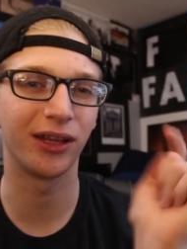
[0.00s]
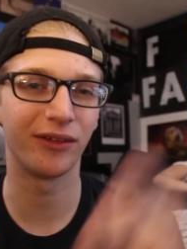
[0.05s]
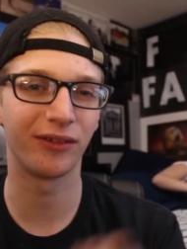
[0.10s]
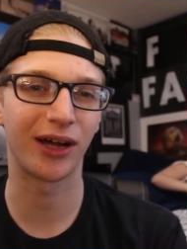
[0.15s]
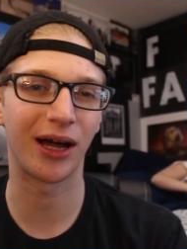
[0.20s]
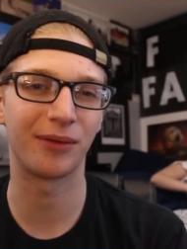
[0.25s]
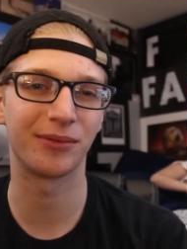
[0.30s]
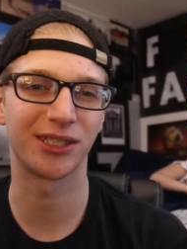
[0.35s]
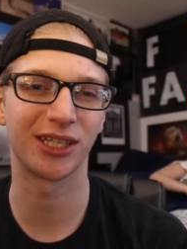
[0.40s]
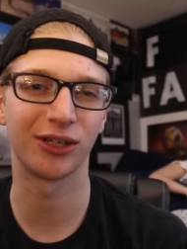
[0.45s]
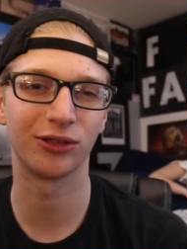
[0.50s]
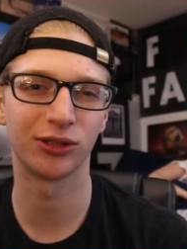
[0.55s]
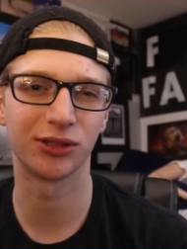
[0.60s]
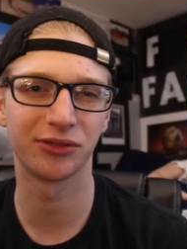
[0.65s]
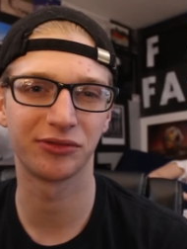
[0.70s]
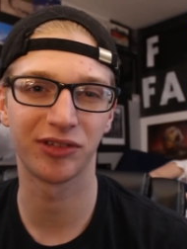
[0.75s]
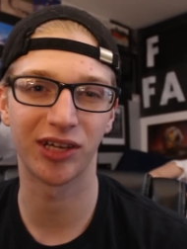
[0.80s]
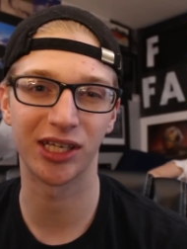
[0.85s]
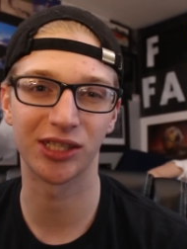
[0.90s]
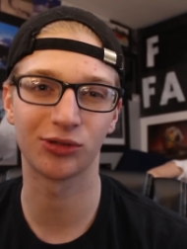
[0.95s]
and leave a comment saying
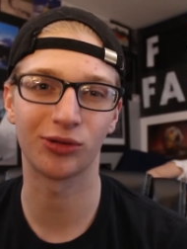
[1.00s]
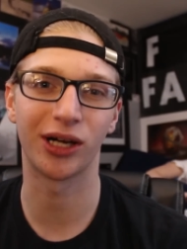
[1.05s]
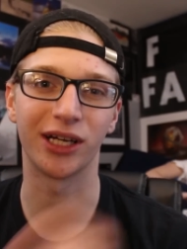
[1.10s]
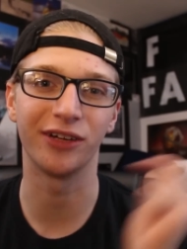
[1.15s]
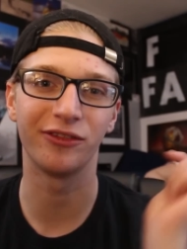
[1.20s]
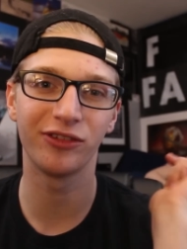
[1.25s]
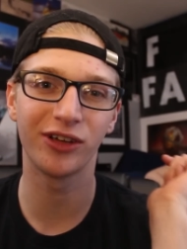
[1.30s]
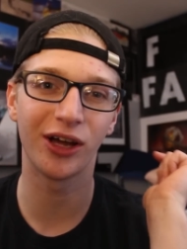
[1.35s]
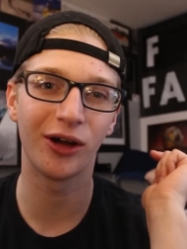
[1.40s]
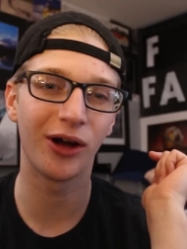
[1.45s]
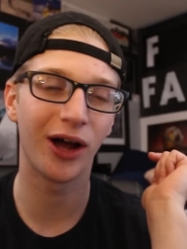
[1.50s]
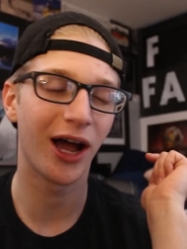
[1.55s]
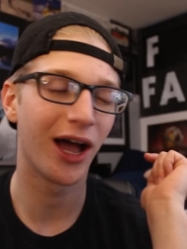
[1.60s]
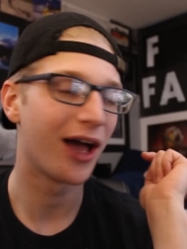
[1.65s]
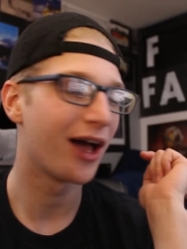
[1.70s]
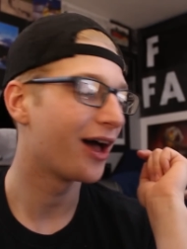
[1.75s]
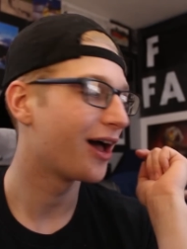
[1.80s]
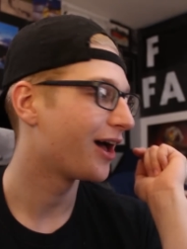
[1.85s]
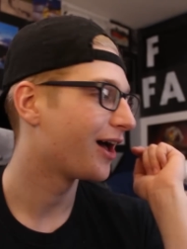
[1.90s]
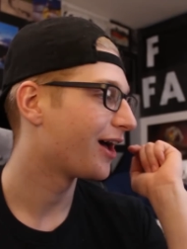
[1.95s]
notification squad. If you.
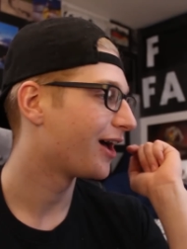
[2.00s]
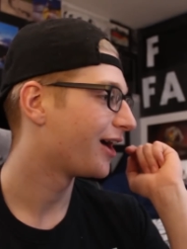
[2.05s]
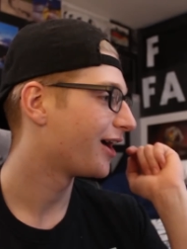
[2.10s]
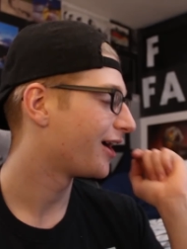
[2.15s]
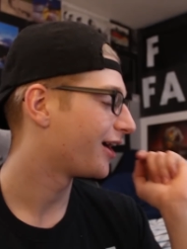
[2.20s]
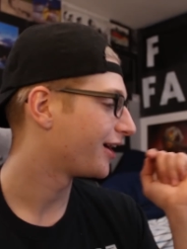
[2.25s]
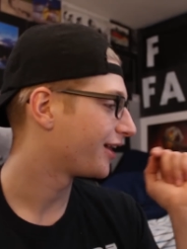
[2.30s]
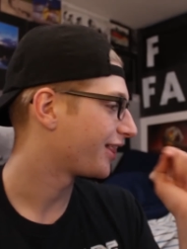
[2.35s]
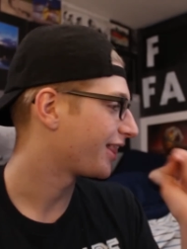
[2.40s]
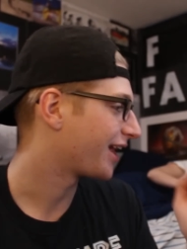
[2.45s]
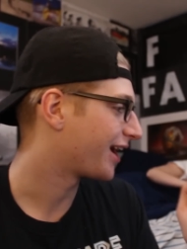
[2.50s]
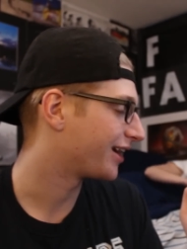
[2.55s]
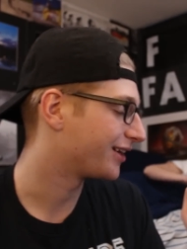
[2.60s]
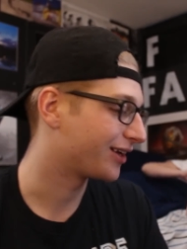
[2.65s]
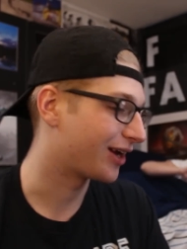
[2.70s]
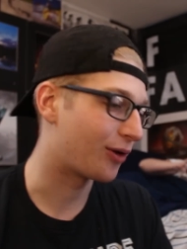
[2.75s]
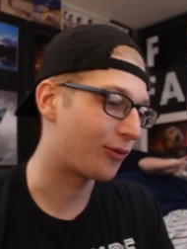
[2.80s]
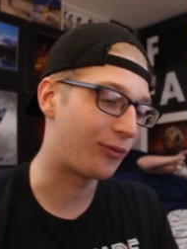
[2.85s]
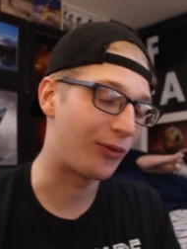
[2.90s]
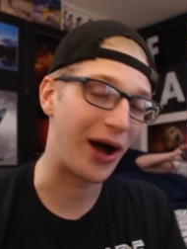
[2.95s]

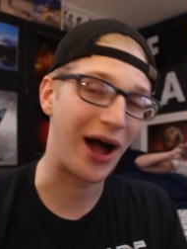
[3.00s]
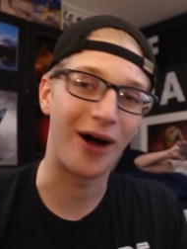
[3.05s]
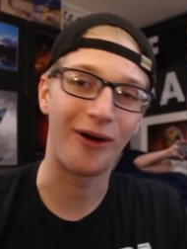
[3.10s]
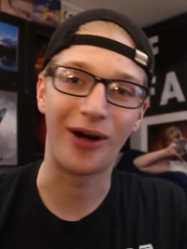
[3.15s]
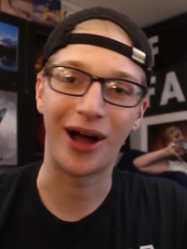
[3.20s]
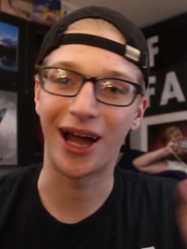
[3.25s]
Wow,